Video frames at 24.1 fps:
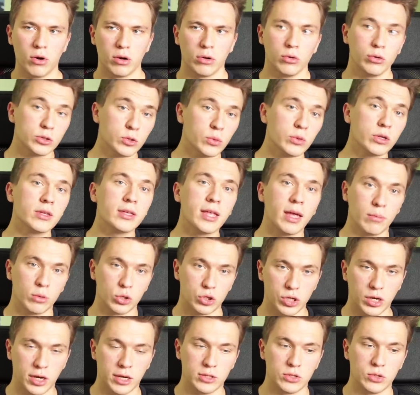and also when you damage
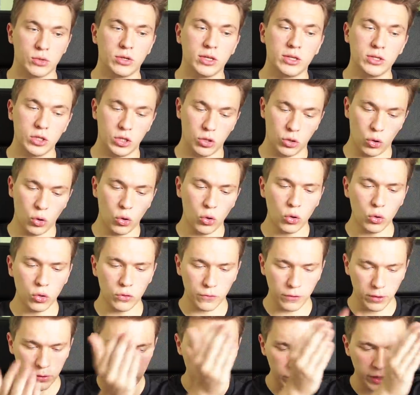check it, so your whole
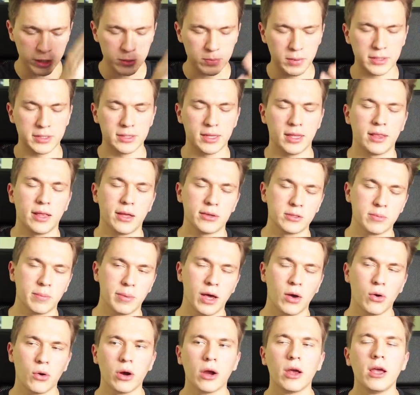front row gets plus 10,000
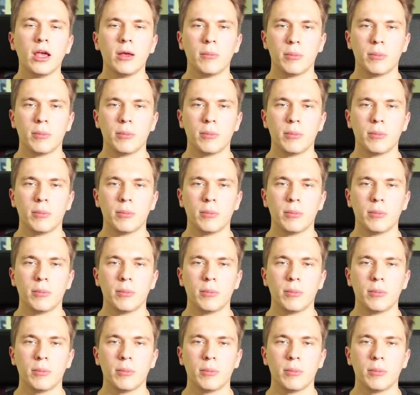power,